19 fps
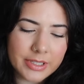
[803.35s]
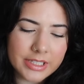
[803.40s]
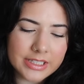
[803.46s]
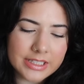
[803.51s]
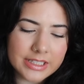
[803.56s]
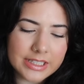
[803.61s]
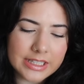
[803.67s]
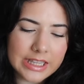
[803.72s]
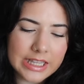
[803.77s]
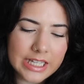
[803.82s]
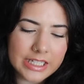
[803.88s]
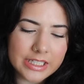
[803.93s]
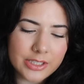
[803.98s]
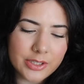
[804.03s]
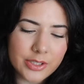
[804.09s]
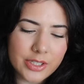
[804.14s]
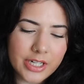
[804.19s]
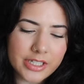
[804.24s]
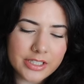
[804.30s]
and let
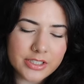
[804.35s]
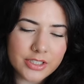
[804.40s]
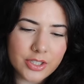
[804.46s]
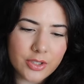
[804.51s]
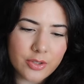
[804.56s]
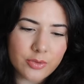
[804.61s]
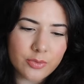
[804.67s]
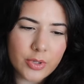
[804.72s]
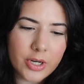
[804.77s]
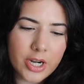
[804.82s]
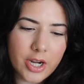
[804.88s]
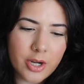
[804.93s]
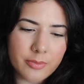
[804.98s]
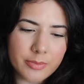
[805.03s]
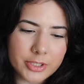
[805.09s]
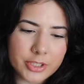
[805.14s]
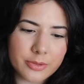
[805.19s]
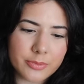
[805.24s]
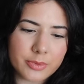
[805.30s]
you guys know how
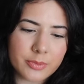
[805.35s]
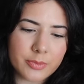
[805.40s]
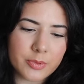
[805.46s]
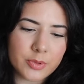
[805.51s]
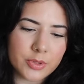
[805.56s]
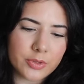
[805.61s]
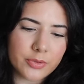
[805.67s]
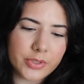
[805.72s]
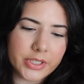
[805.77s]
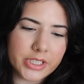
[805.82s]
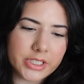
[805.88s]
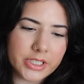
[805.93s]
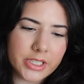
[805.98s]
much I'm supposed to read